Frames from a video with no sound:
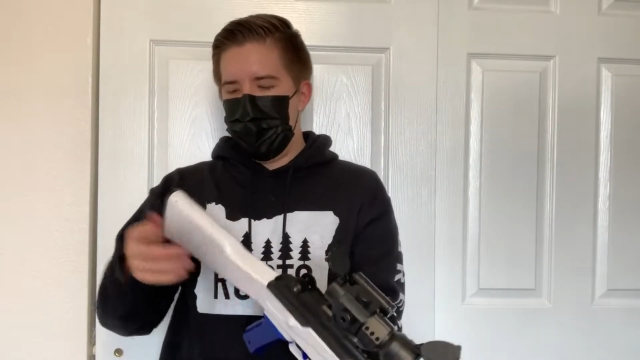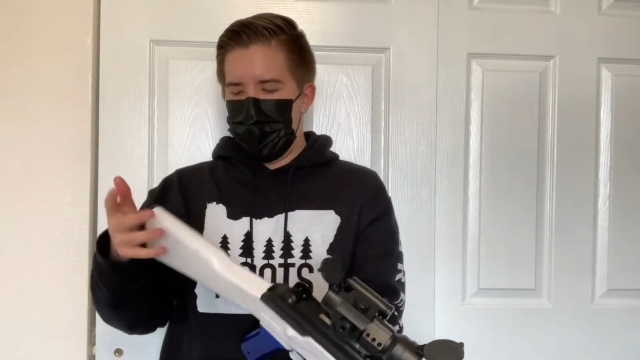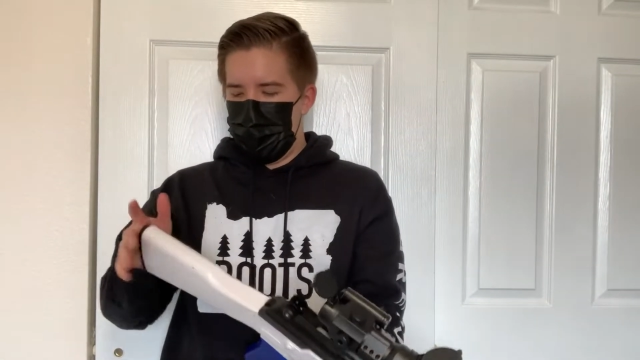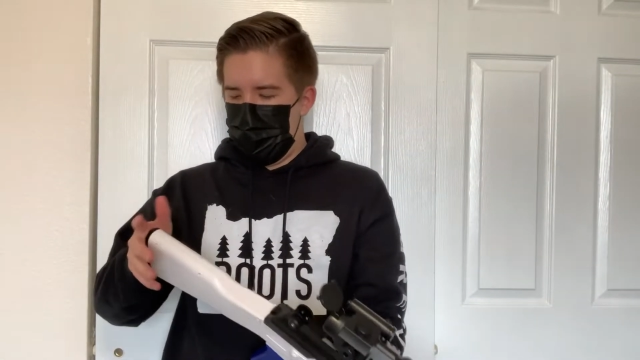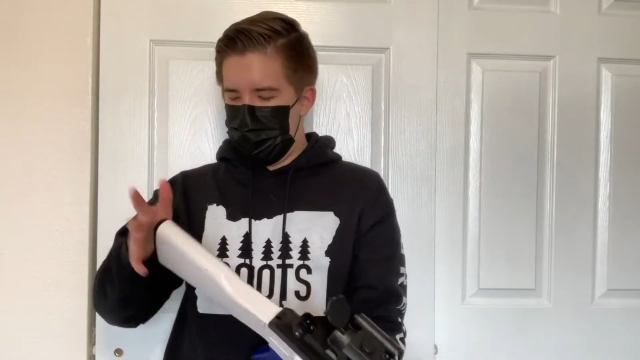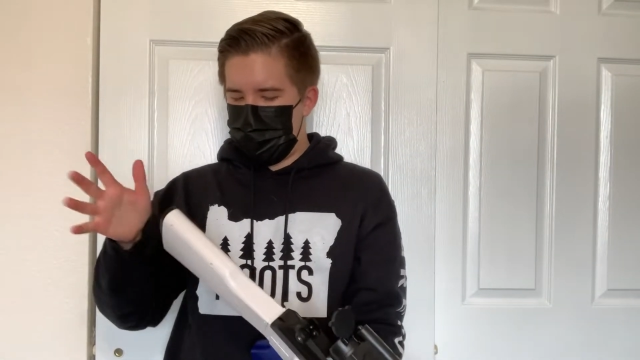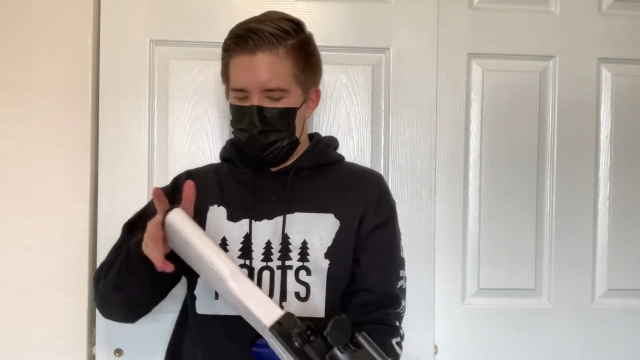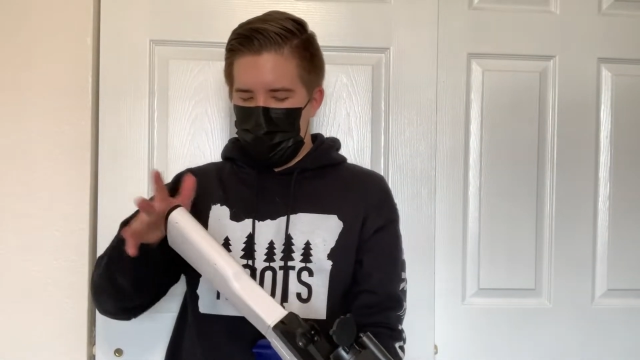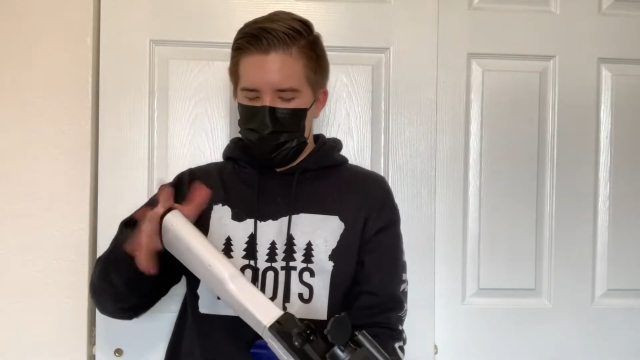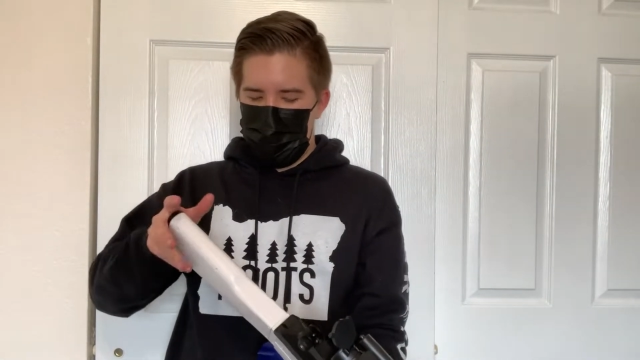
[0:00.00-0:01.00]
We have the
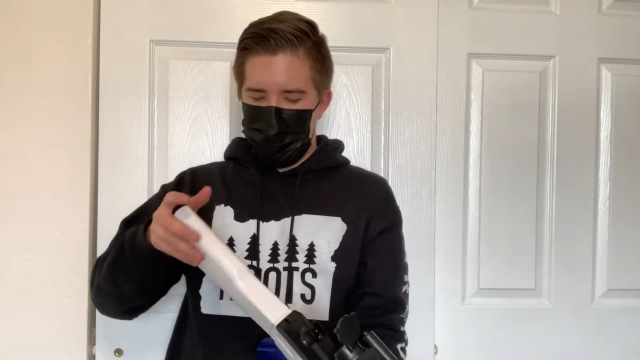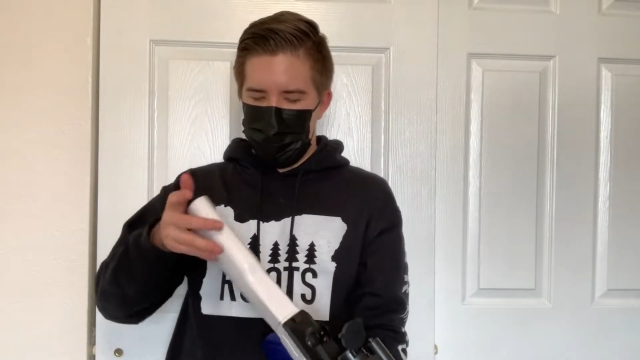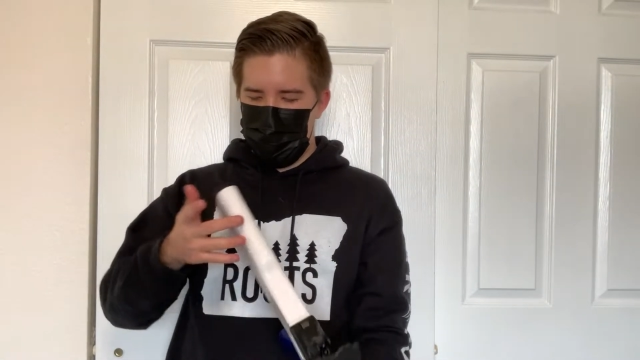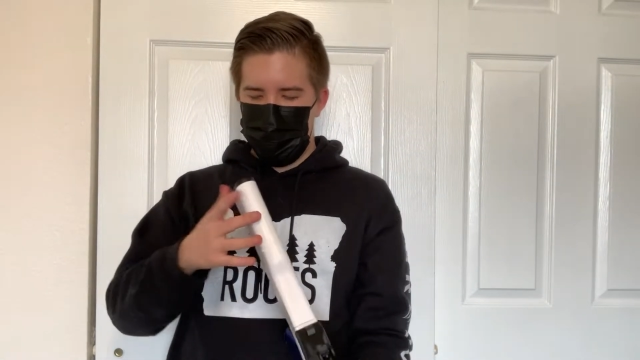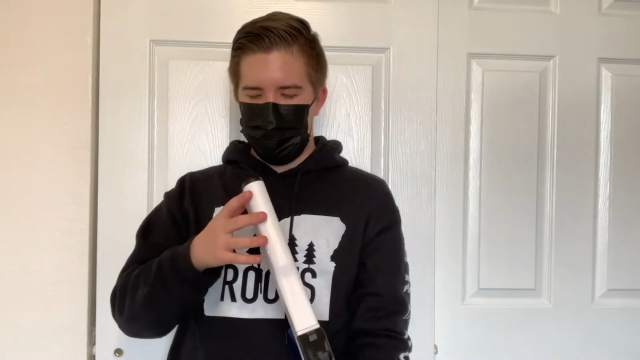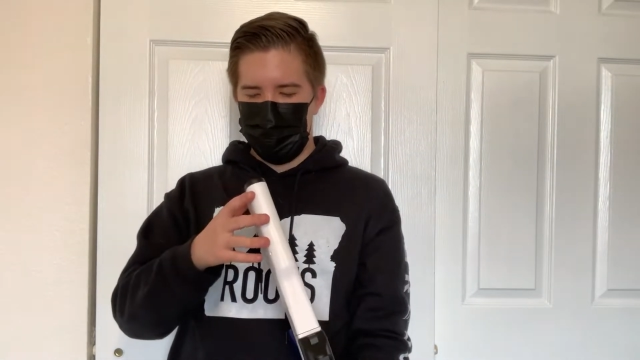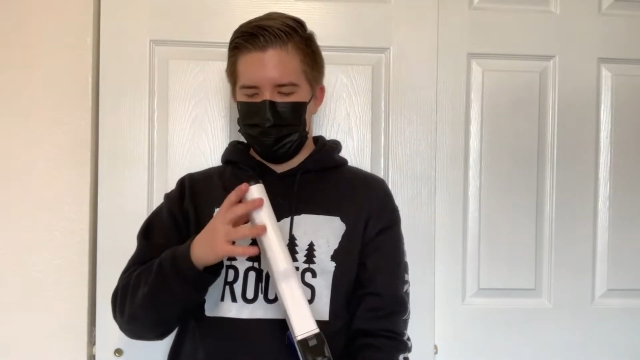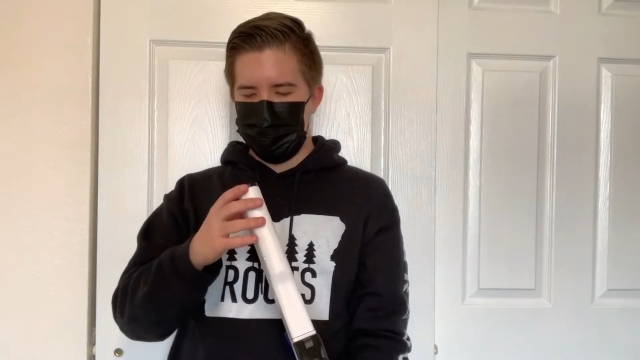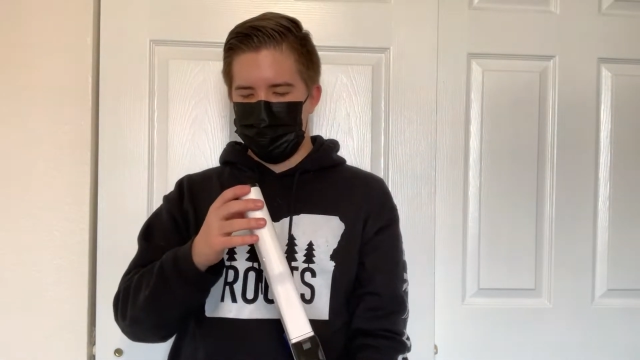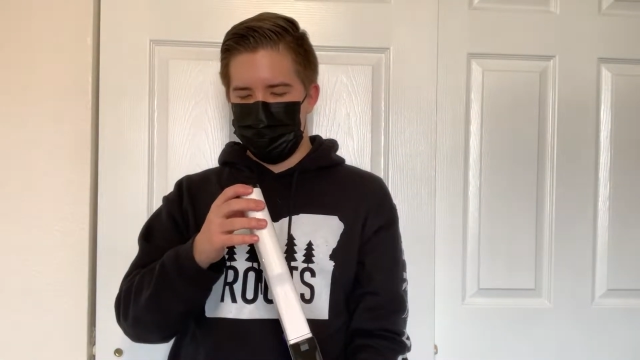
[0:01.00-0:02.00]
stock back here, which
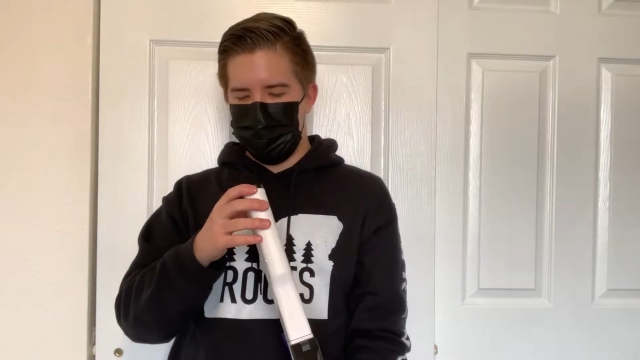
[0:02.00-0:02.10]
is